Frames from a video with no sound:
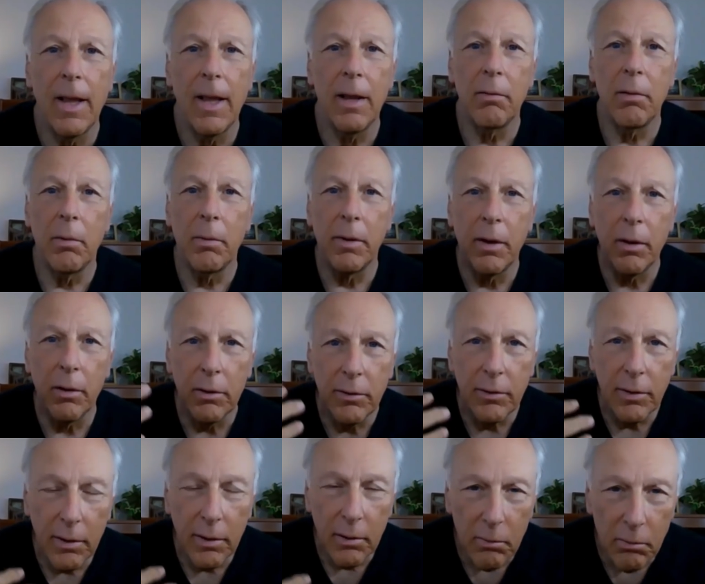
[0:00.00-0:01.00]
when we go
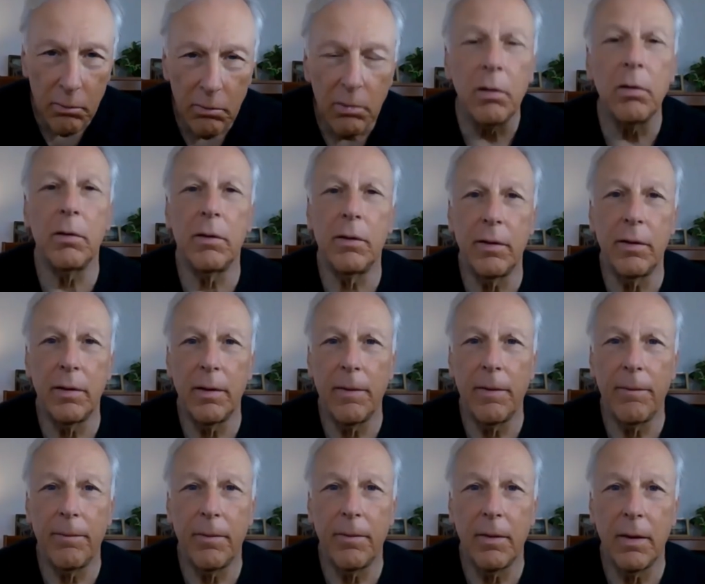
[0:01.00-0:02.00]
to the root
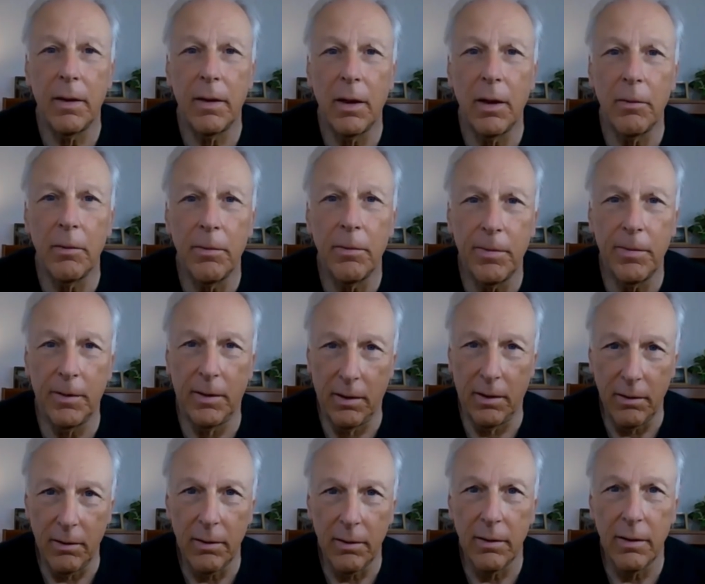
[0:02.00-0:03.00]
of
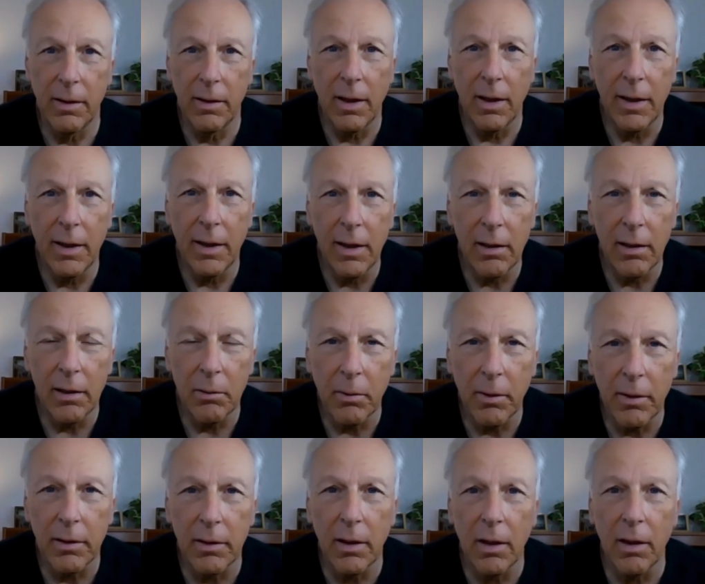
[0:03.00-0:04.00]
fear and heal it
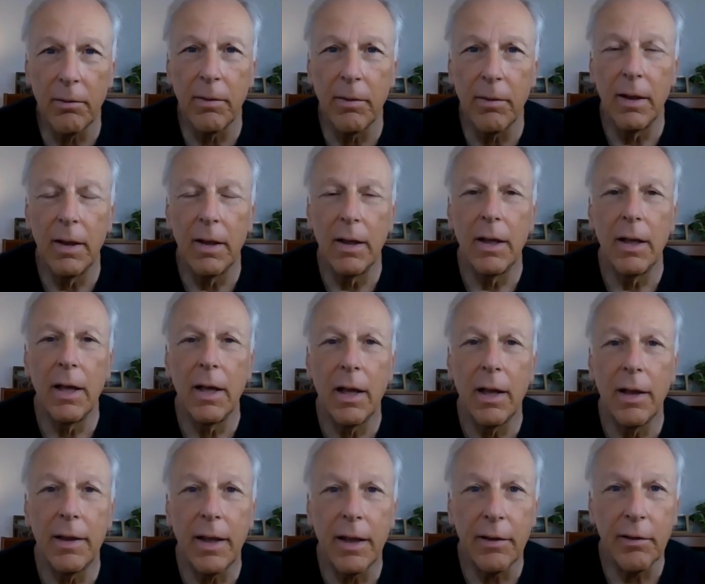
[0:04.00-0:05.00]
with love,
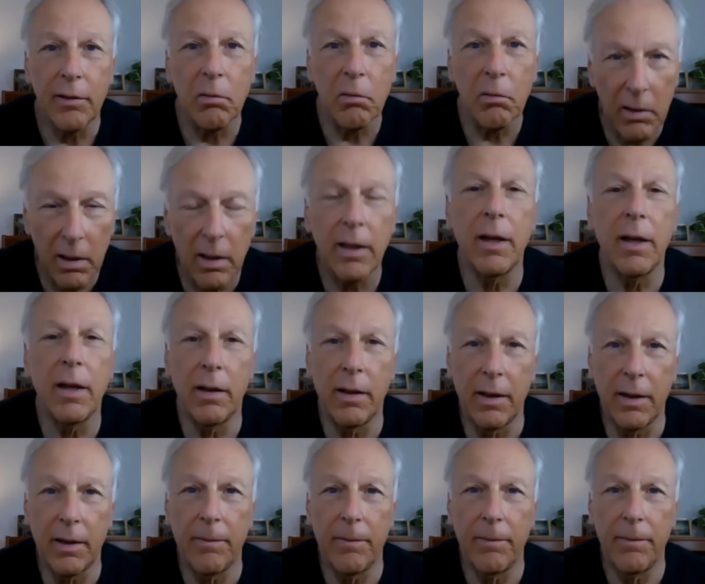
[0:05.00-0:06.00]
that's a real
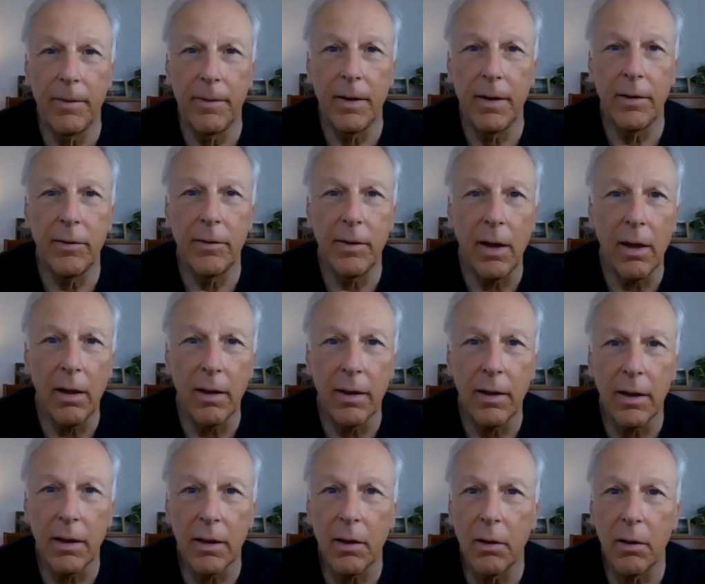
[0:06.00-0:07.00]
healing. That's a
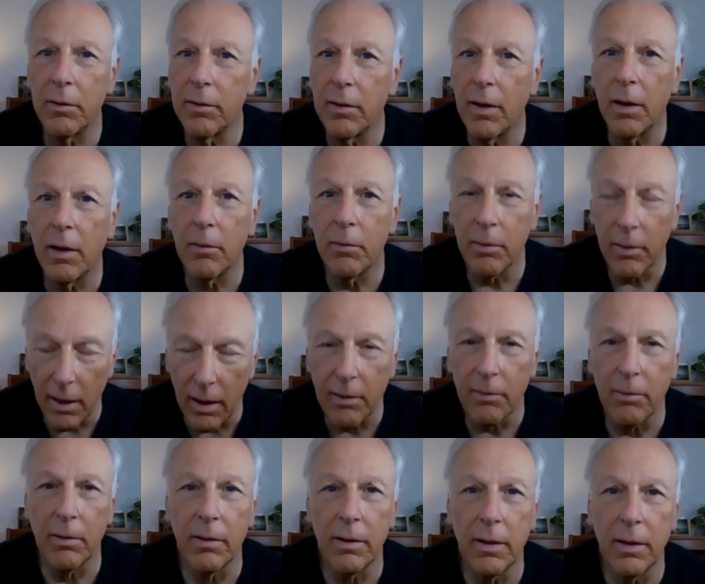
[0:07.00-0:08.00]
healing that goes on
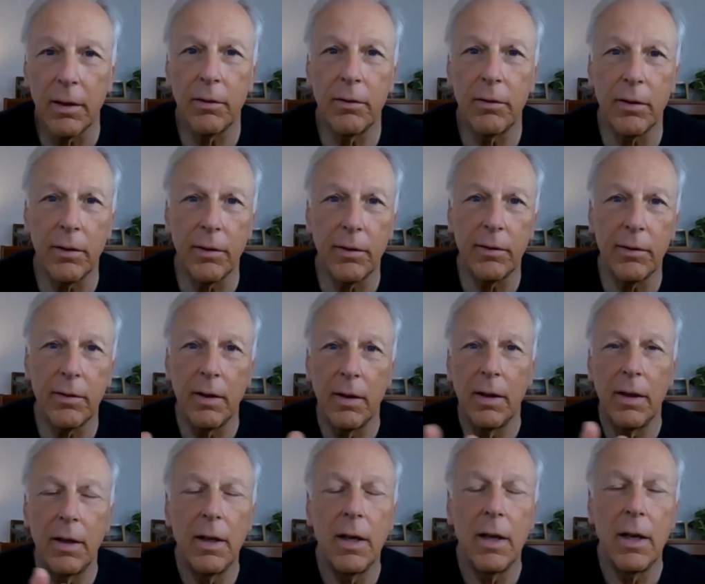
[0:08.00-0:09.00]
forever, not just
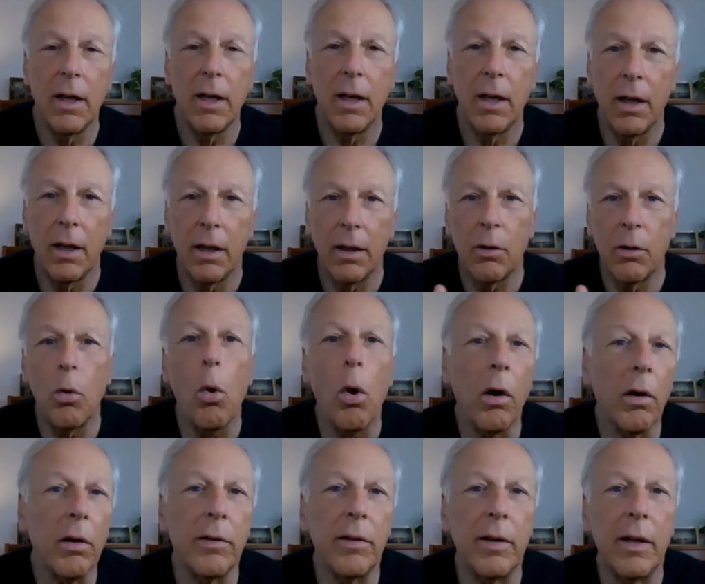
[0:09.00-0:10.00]

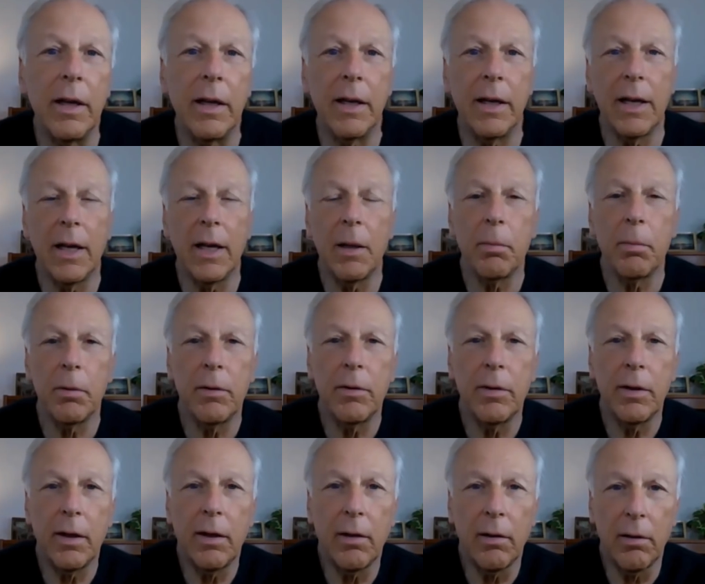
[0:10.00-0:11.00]
quarantining a
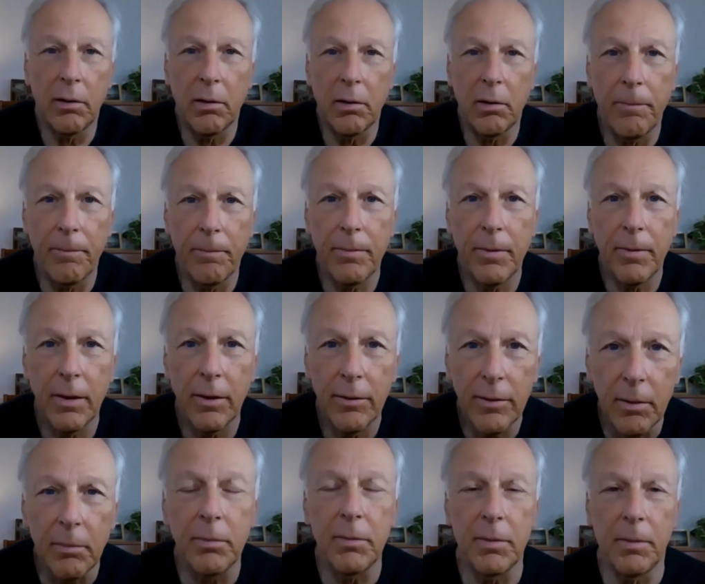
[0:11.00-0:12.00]
particular
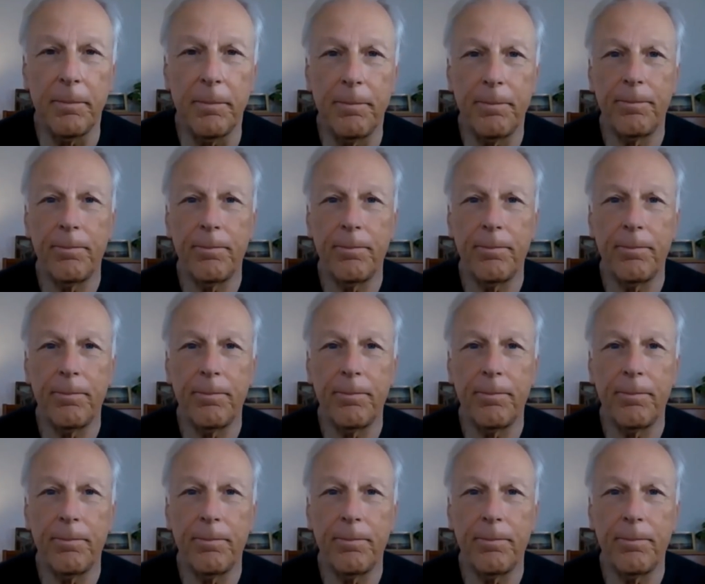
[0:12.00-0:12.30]
symptom.